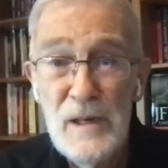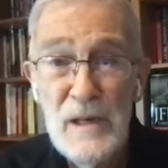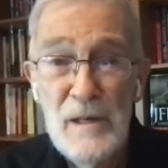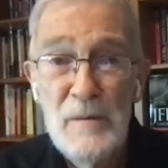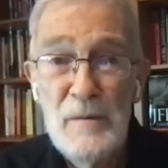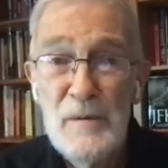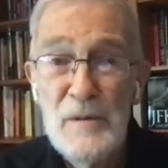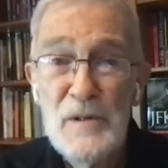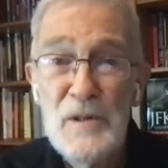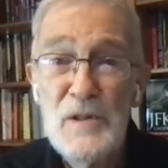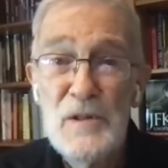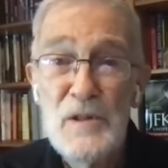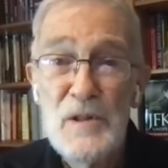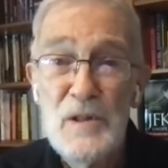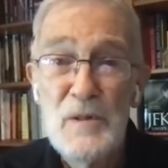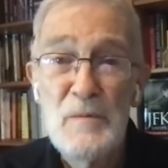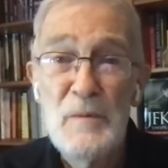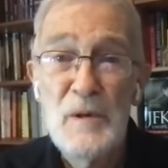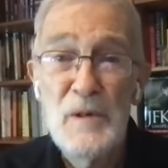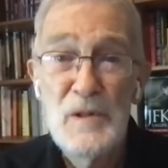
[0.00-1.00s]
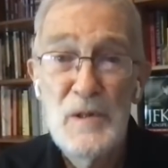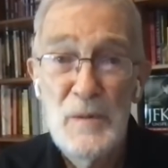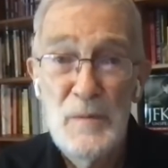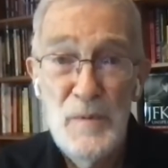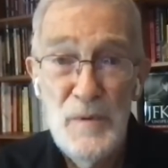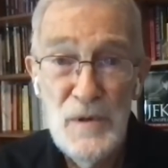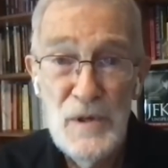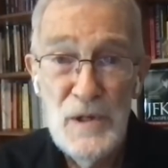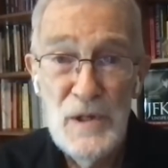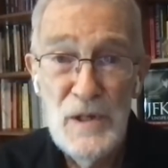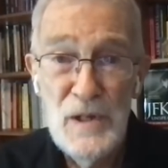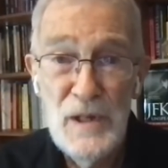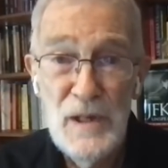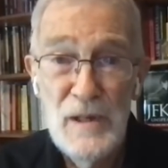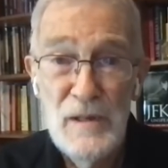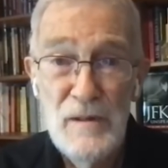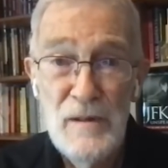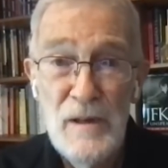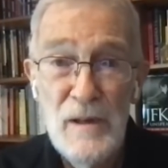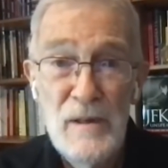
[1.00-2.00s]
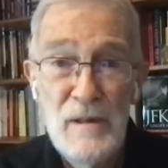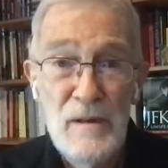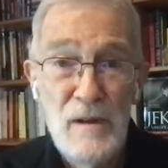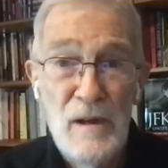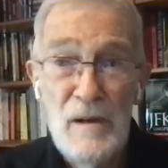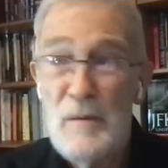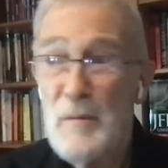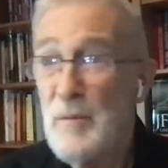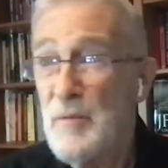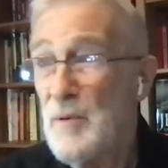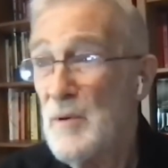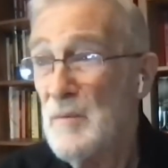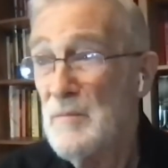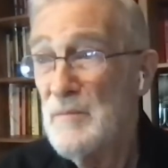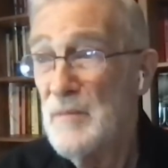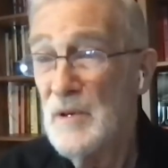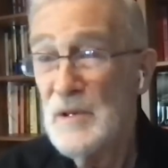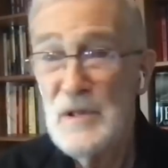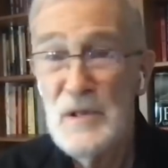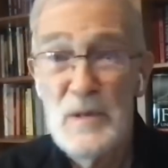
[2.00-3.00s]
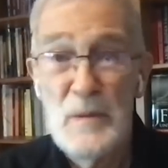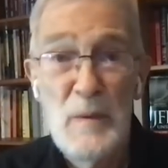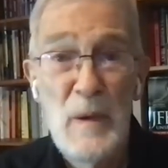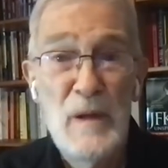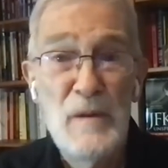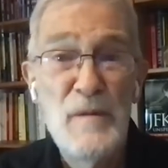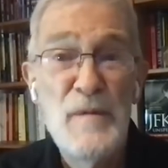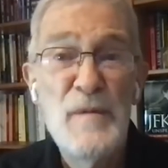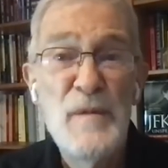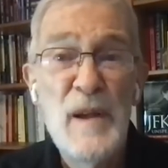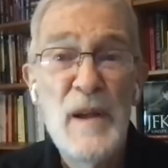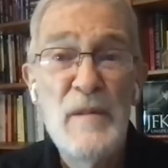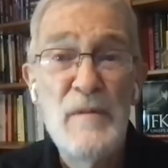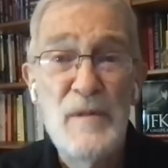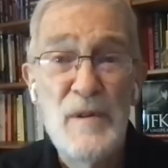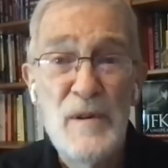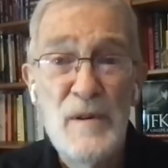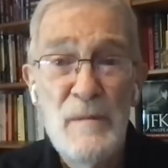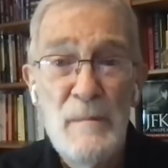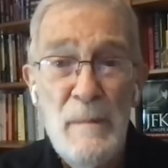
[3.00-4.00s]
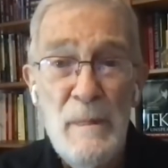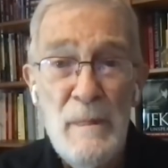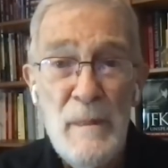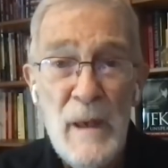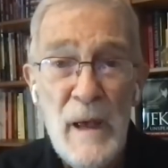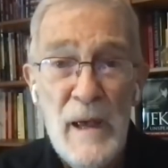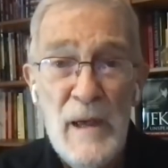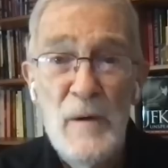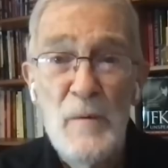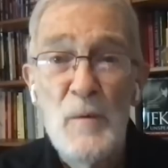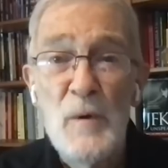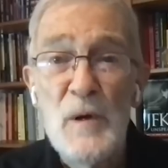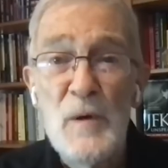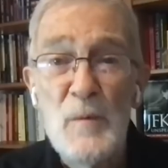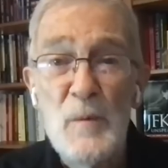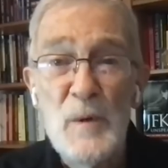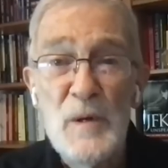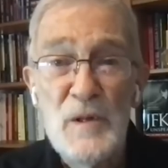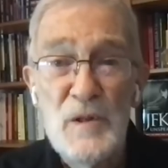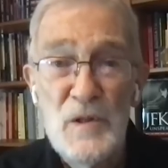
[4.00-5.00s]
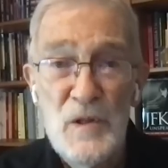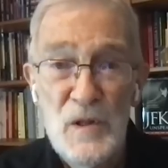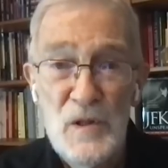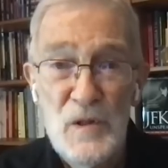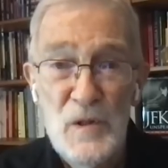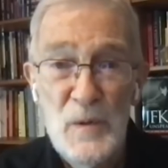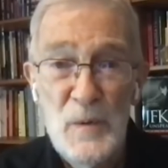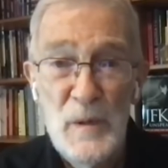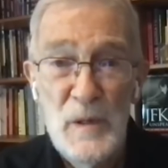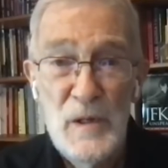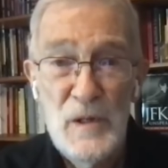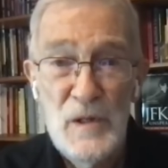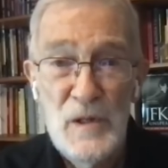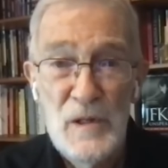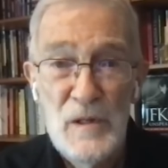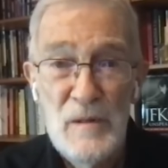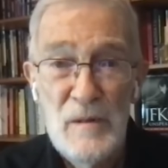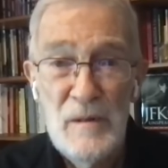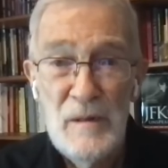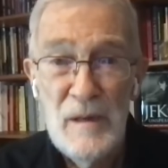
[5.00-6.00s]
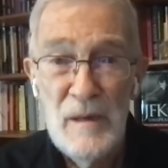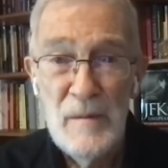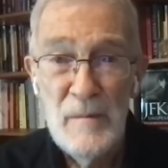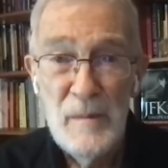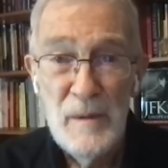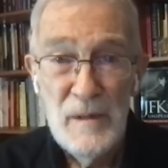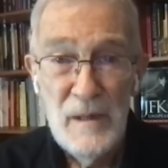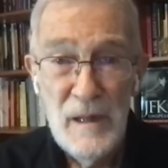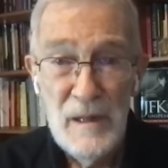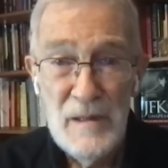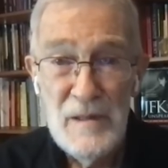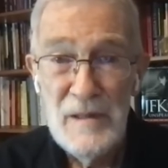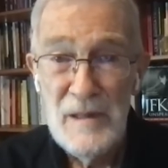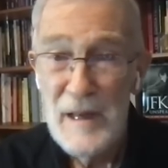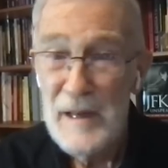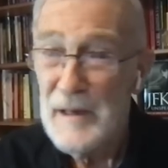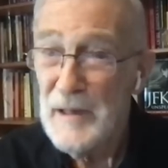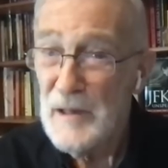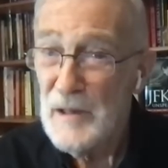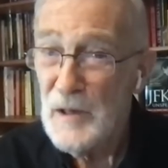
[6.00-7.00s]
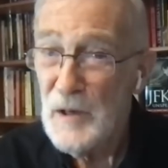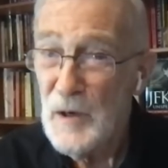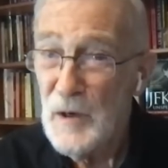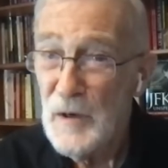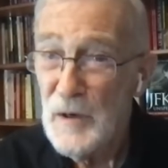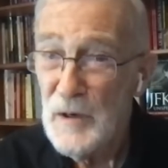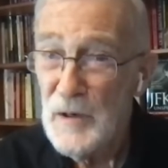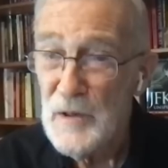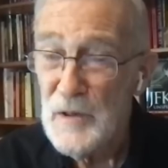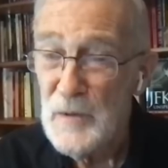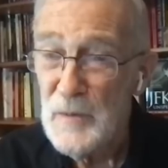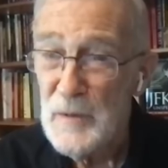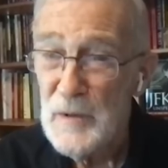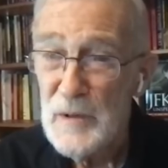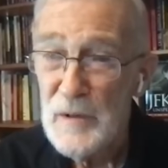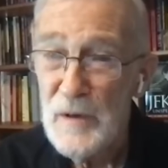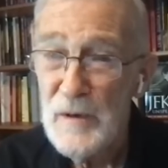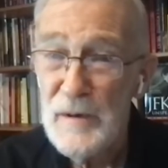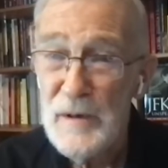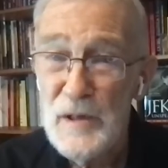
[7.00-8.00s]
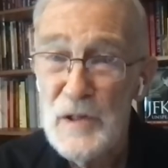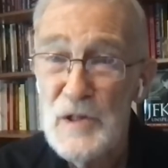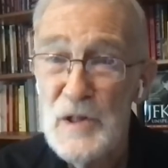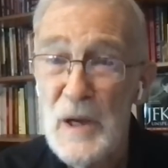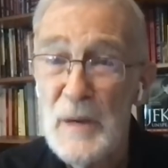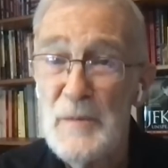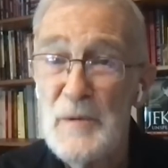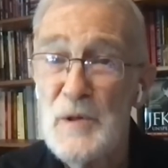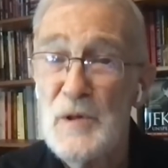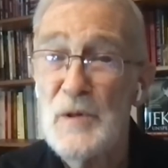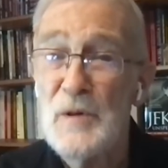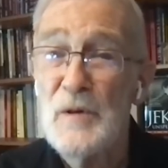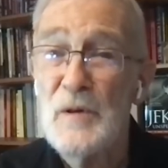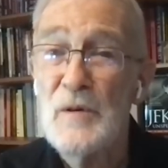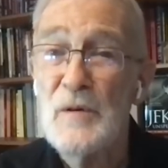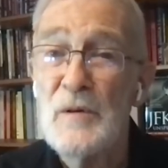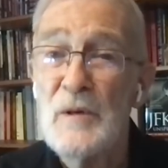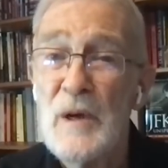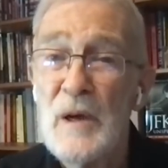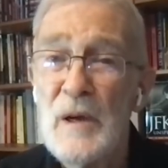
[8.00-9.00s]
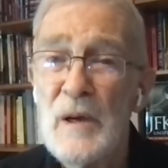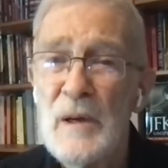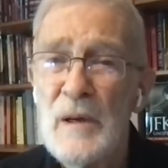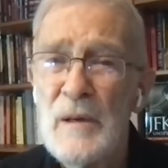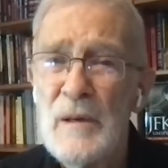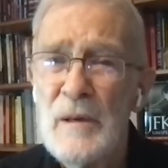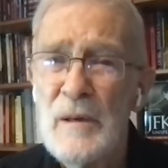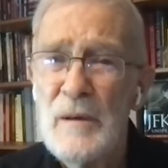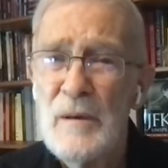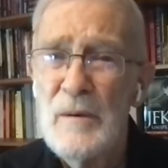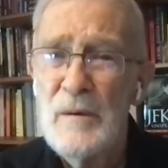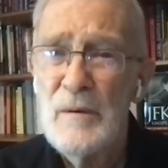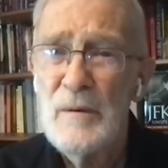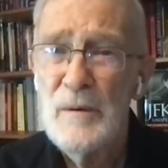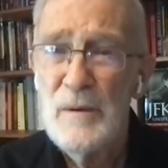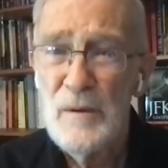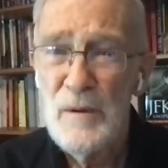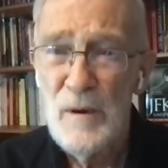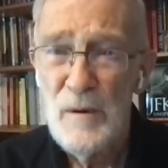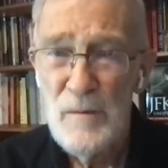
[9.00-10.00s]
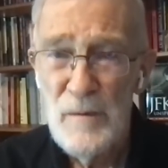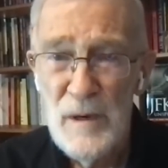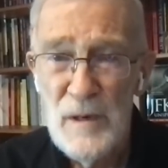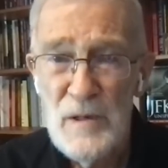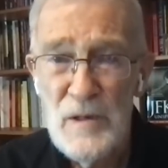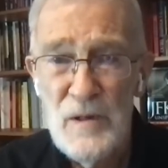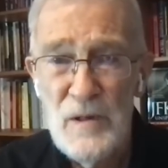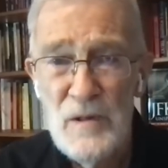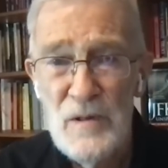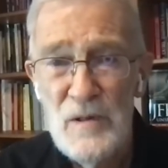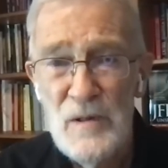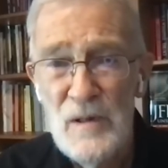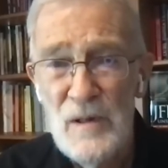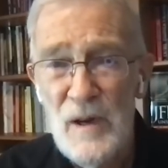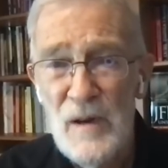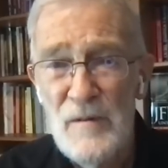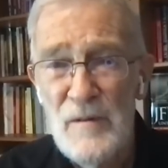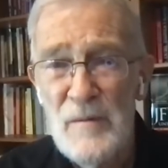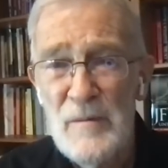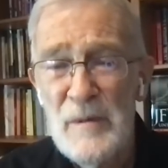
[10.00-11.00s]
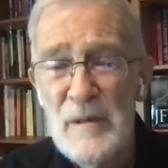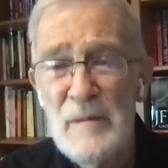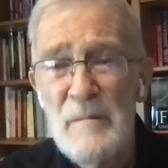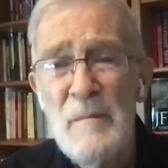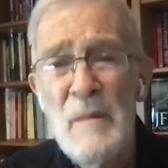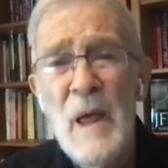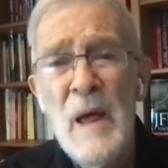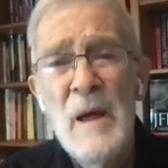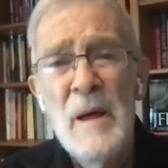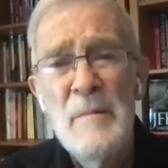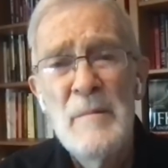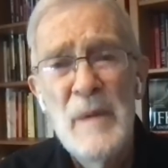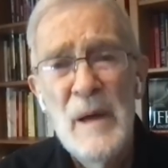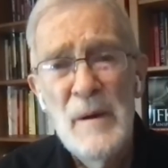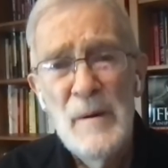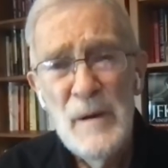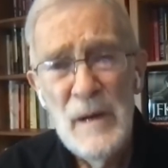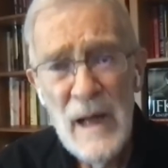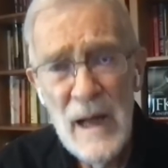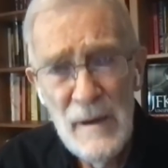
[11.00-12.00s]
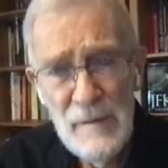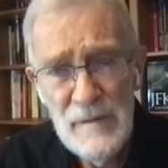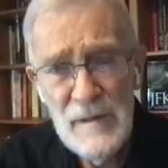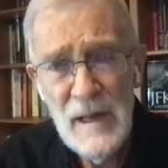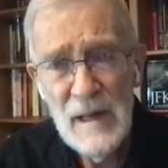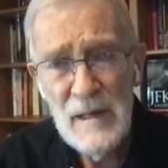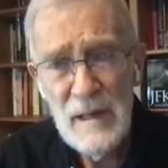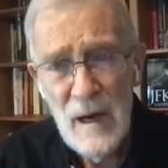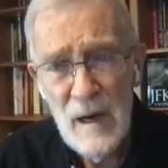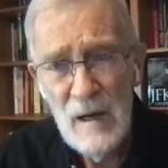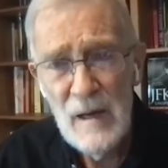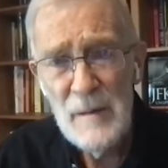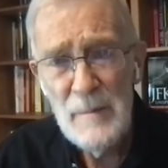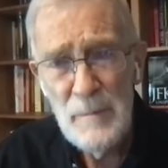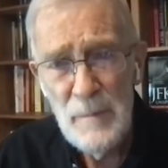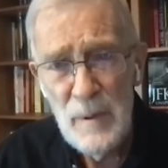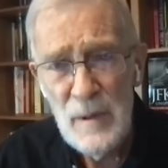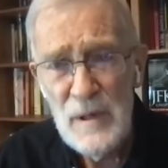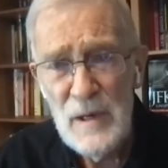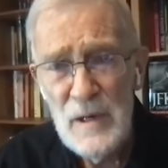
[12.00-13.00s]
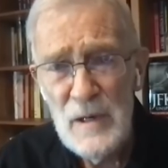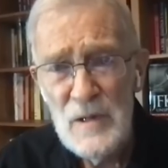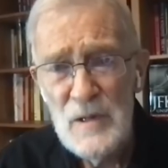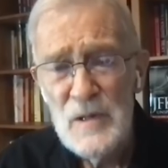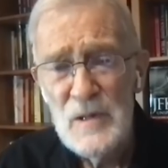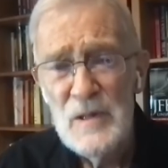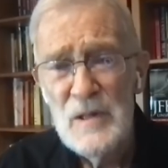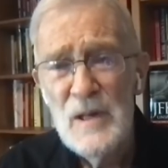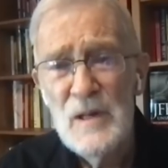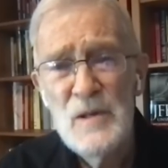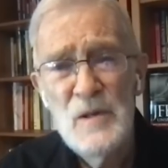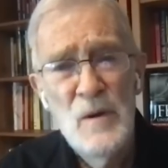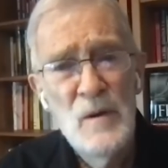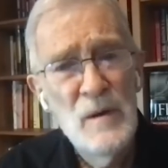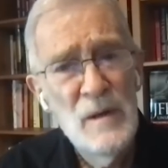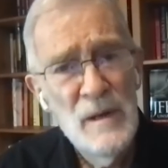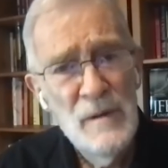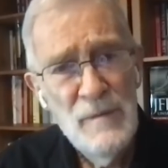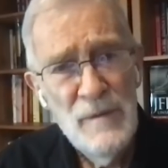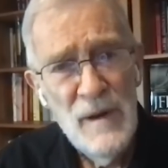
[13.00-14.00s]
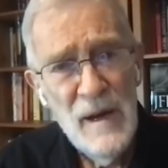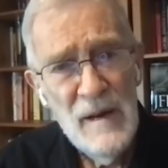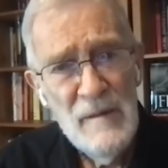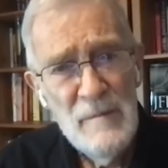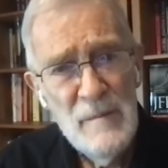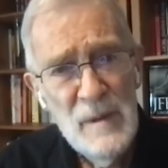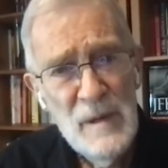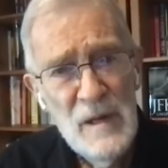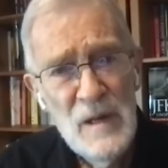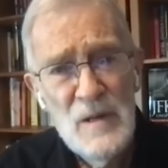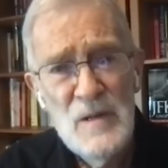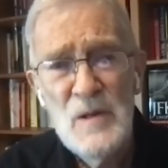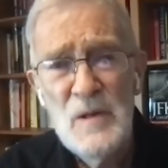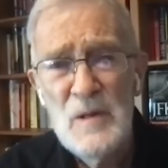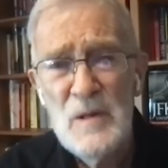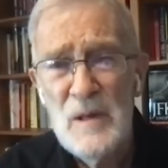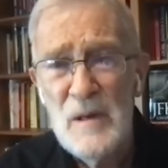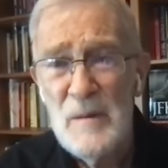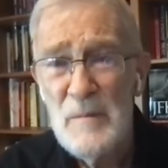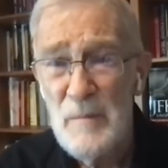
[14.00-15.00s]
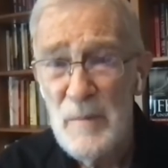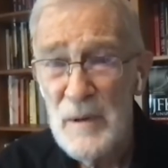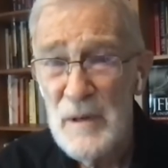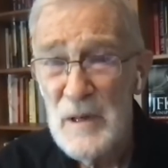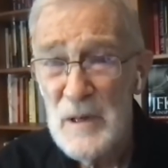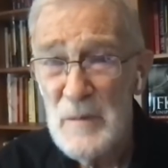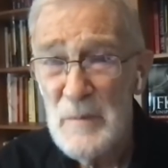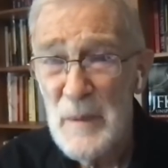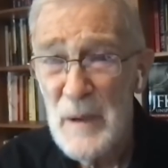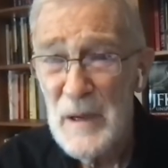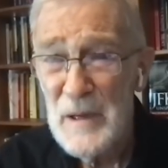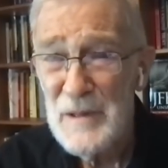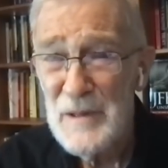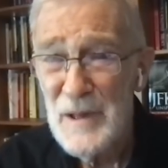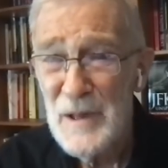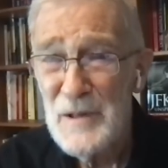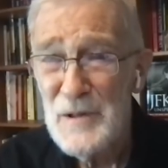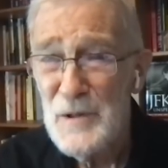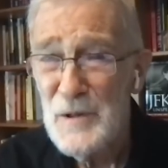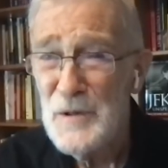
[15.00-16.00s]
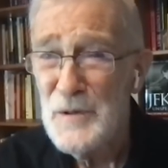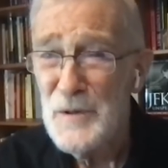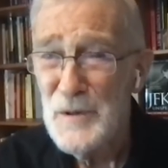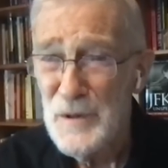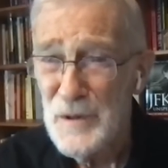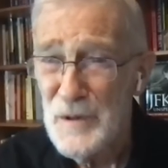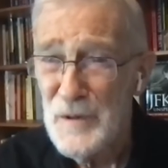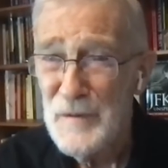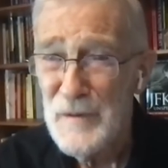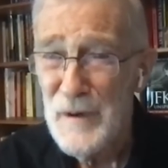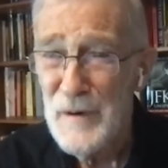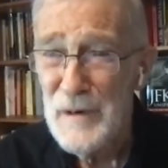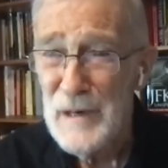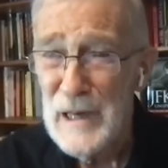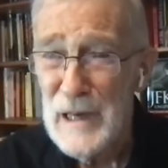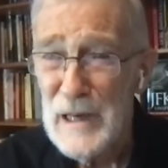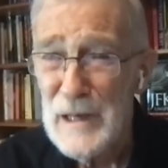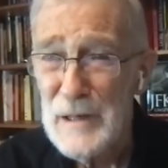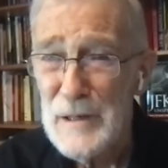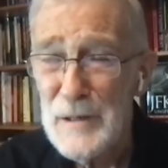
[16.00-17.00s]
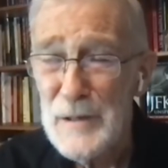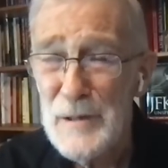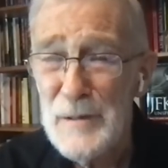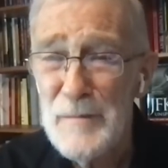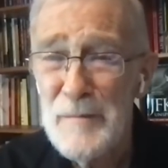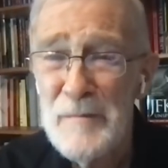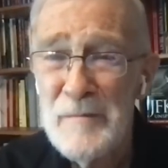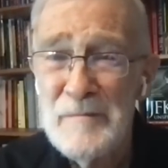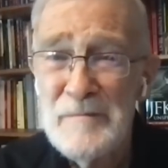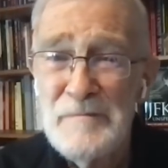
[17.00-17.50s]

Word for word: China would just as much appreciate and as much favor a win win situation. But that's not in the cards with our exceptional, with our racist government. May we have that clip, please? It's only five minutes. Uh, please pay attention to the very end.